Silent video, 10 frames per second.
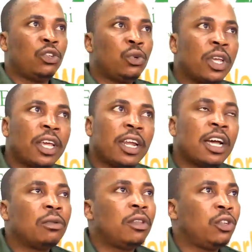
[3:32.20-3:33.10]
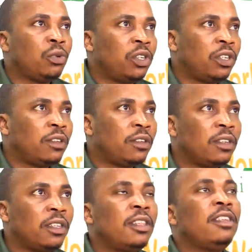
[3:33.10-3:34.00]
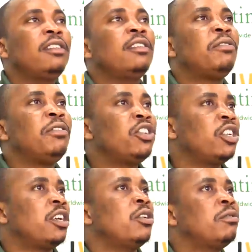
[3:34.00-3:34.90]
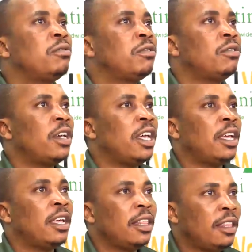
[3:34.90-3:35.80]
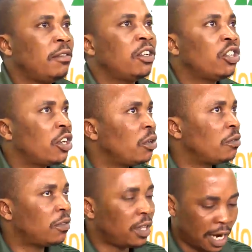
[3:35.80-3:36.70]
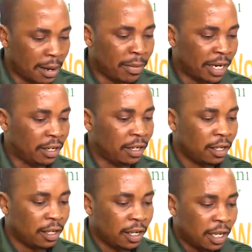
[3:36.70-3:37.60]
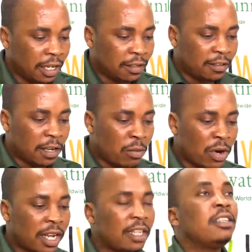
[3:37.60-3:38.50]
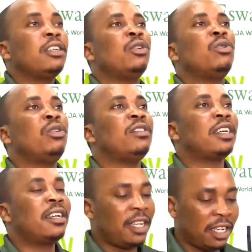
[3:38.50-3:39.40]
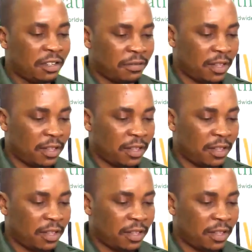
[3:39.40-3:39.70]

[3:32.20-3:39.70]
to carry out the duties. This is a visionary of the visionary of the company. It's someone who is a creative